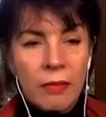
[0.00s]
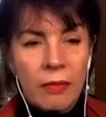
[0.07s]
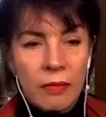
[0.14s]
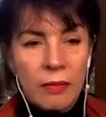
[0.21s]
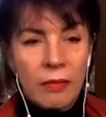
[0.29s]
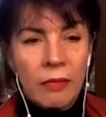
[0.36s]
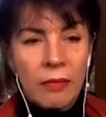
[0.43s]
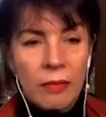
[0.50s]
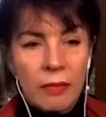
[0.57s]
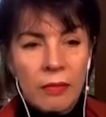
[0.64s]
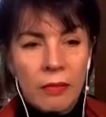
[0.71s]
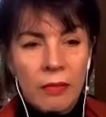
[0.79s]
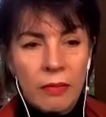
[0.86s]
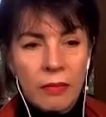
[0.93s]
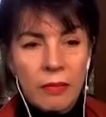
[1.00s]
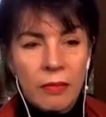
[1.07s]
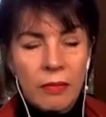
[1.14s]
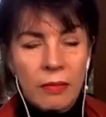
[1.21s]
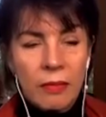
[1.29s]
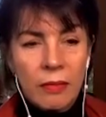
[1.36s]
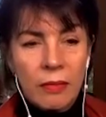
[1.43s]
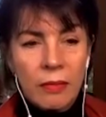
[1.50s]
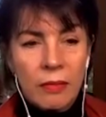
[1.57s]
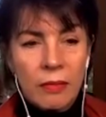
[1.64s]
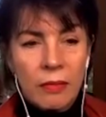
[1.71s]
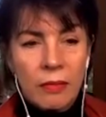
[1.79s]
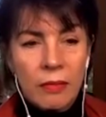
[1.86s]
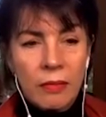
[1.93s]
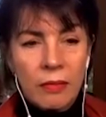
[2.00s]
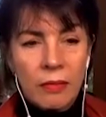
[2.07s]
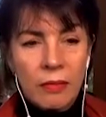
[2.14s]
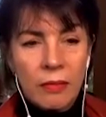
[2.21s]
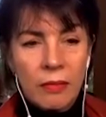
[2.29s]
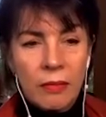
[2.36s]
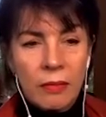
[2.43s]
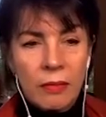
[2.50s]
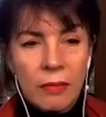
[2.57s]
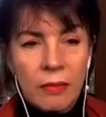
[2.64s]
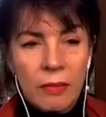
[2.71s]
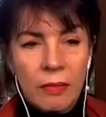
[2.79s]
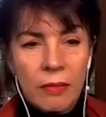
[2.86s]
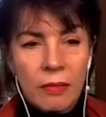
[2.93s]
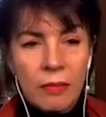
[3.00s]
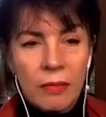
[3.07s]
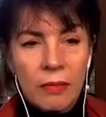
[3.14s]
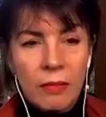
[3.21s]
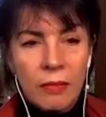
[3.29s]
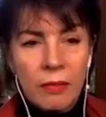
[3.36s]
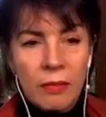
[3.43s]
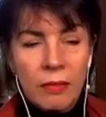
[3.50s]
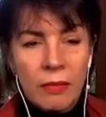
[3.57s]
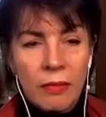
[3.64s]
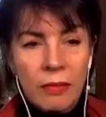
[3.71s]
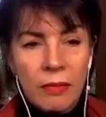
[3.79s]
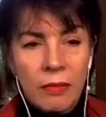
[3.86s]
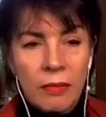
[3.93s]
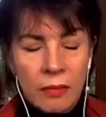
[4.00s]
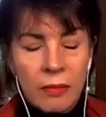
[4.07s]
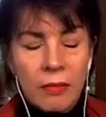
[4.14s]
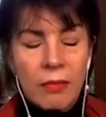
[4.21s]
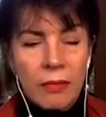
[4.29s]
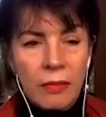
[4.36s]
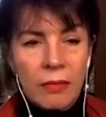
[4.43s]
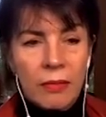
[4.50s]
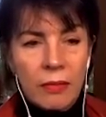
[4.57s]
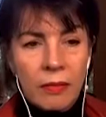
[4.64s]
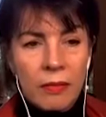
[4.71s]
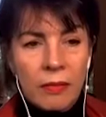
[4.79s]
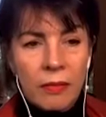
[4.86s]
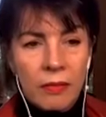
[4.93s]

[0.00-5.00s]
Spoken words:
(silent)